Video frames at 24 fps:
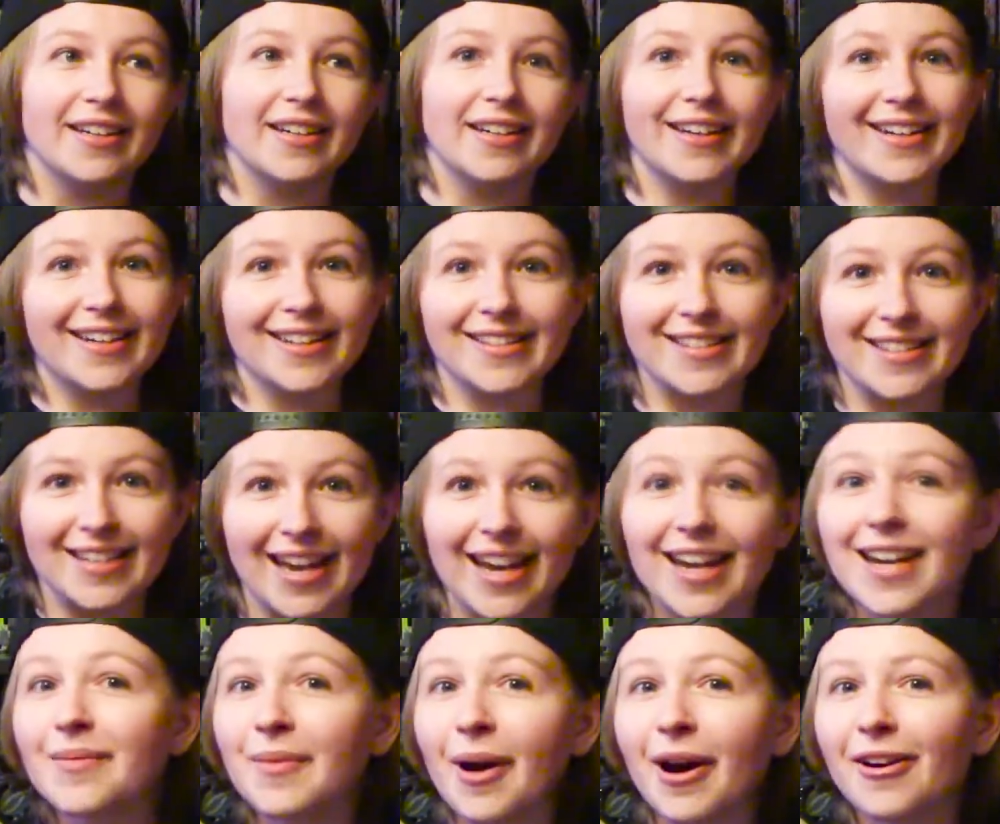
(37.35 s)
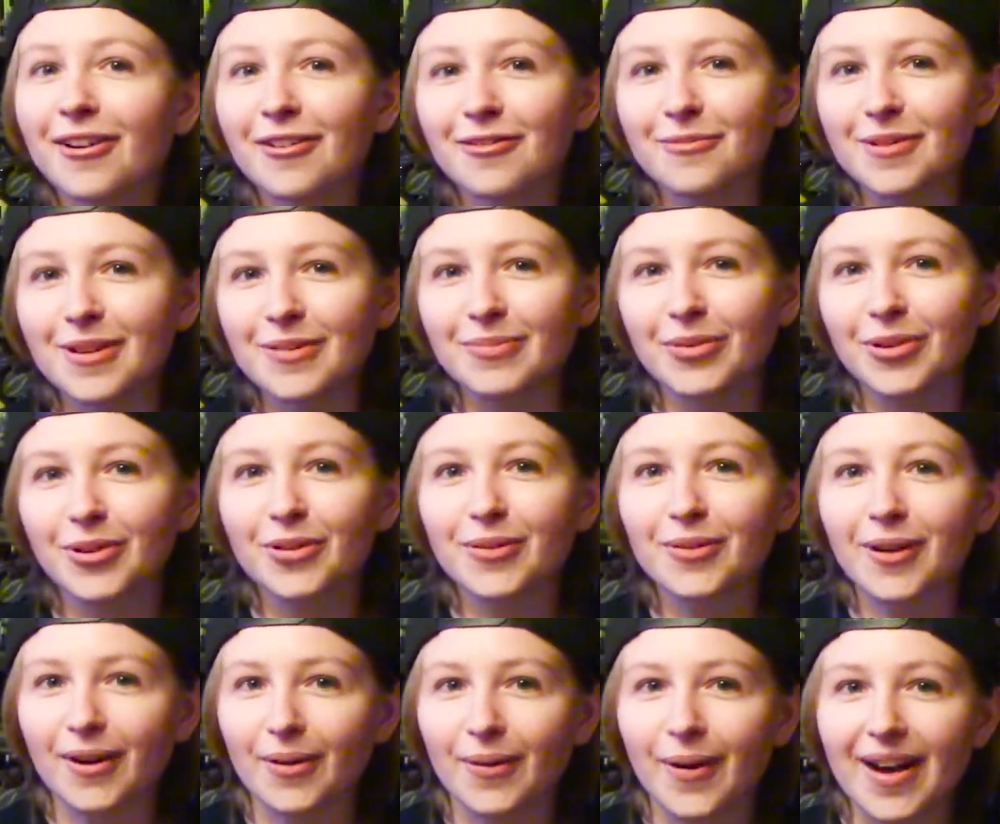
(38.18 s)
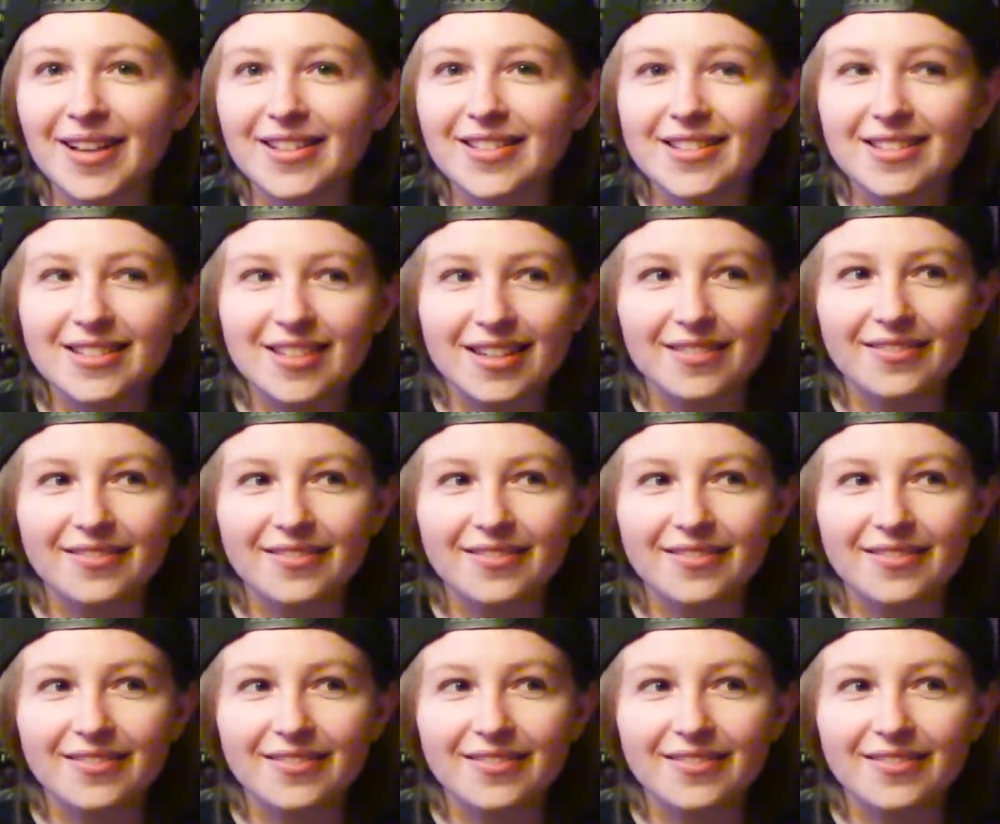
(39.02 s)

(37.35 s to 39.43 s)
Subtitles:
an insane amount of people request